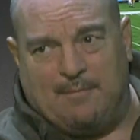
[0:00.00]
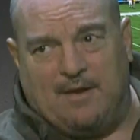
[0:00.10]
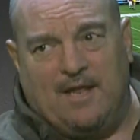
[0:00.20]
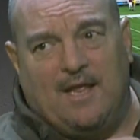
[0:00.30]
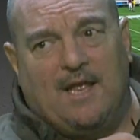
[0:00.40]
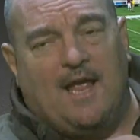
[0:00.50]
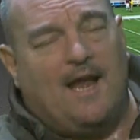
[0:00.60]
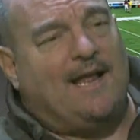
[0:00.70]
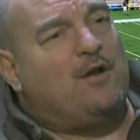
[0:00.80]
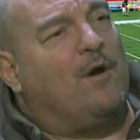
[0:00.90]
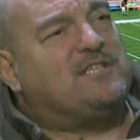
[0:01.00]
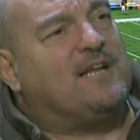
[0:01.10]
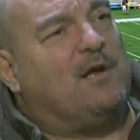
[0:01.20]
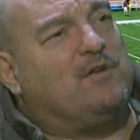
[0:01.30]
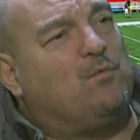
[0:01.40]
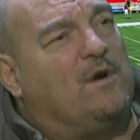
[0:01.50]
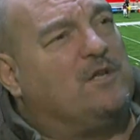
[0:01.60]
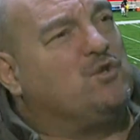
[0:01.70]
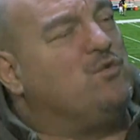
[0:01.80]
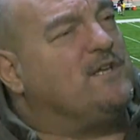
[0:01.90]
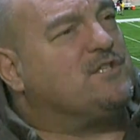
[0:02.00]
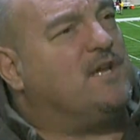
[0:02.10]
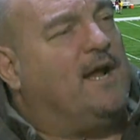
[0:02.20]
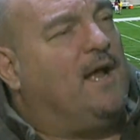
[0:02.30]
But and I know I said I didn't want to do this,